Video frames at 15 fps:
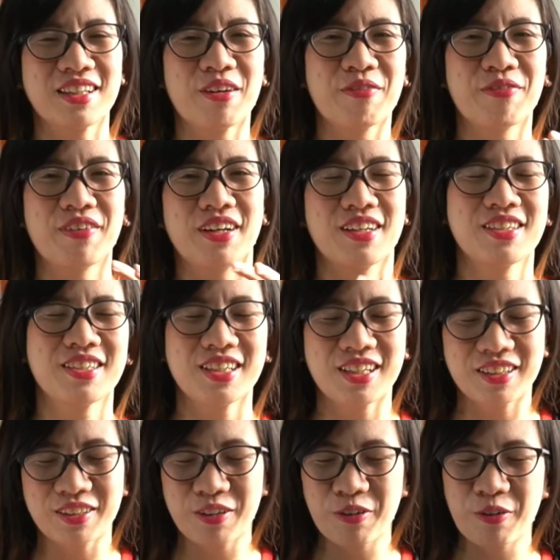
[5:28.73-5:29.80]
of a
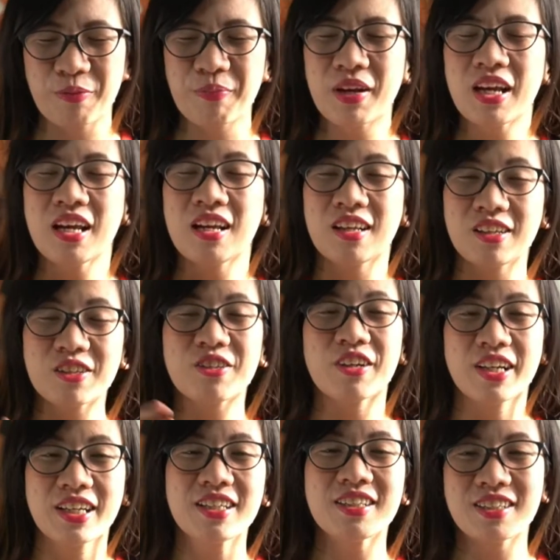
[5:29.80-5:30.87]
shield group
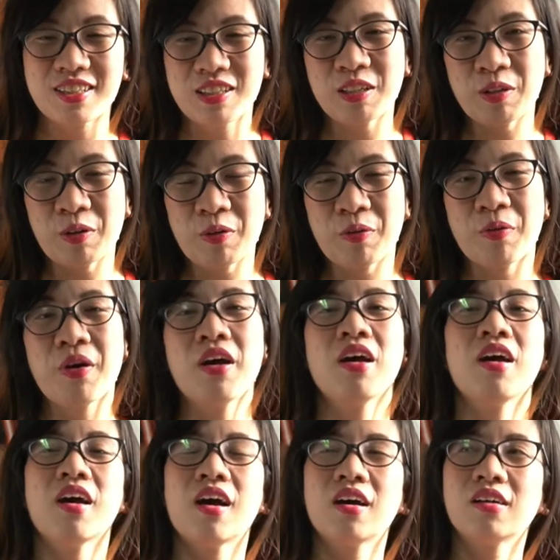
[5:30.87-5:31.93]
tries to
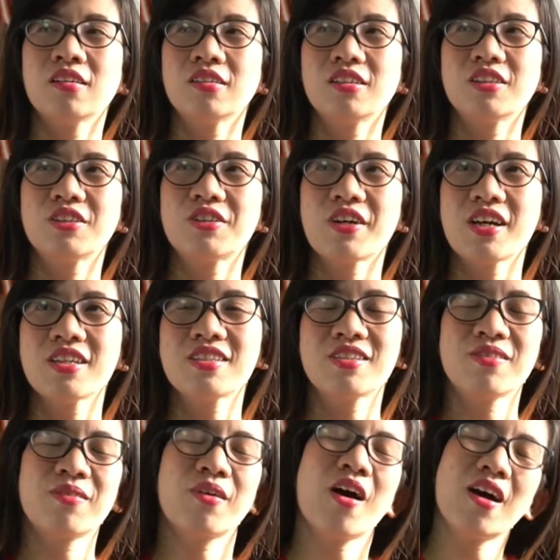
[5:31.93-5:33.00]

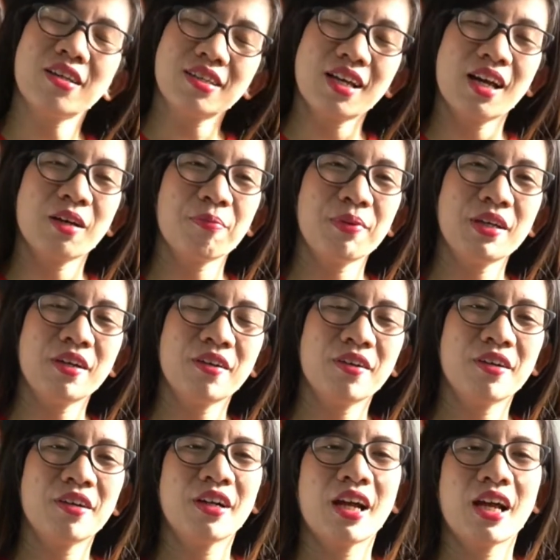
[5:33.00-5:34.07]
contact
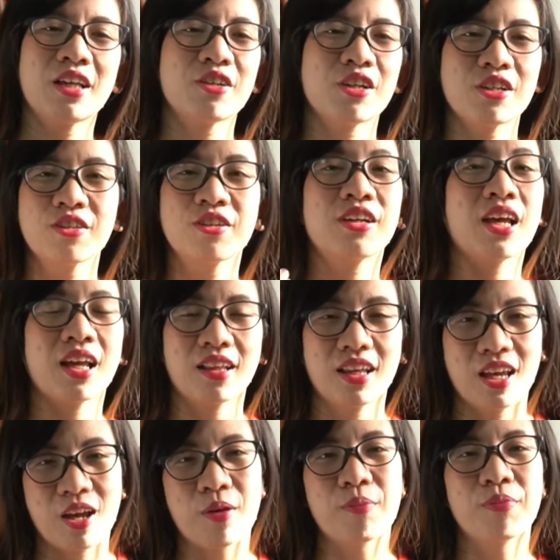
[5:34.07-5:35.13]
Peter and tries to get
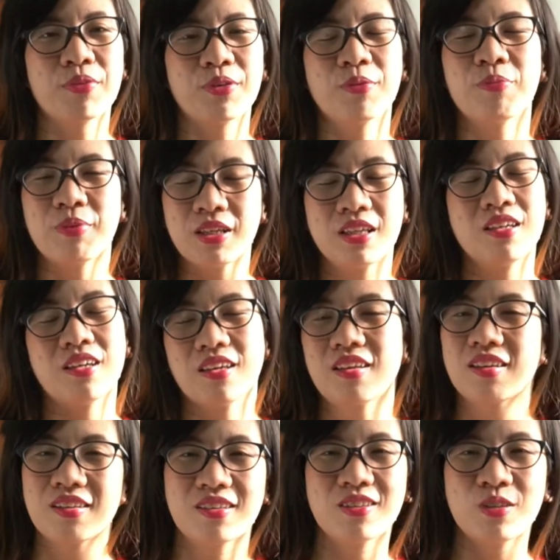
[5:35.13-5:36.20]
him to be
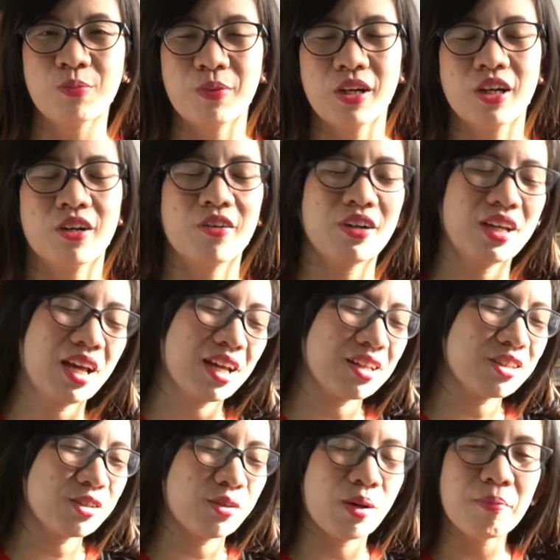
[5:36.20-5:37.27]
superhero again.
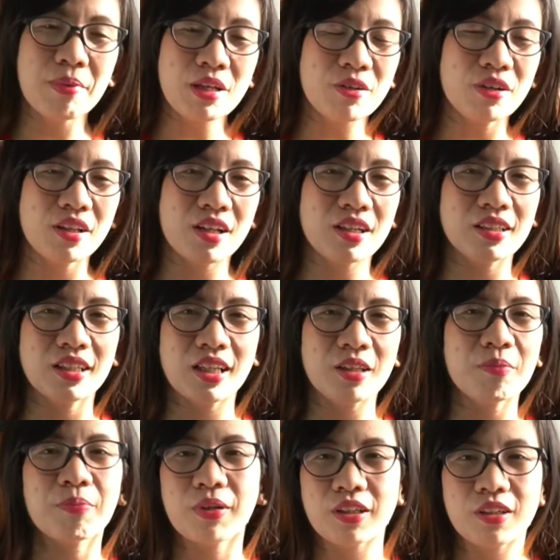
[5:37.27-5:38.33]
So a bit reluctant,
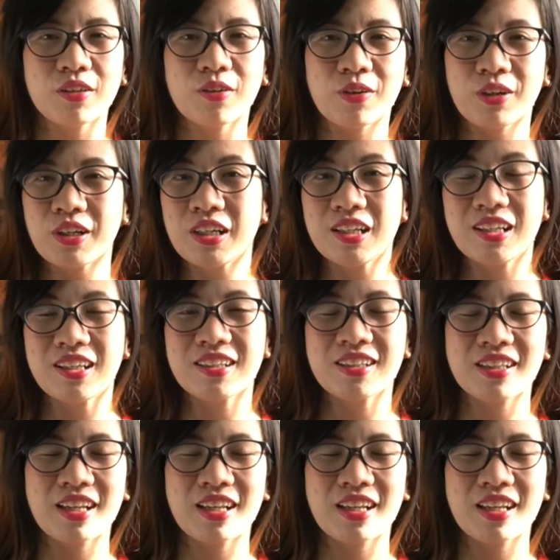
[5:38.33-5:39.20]
but he really doesn't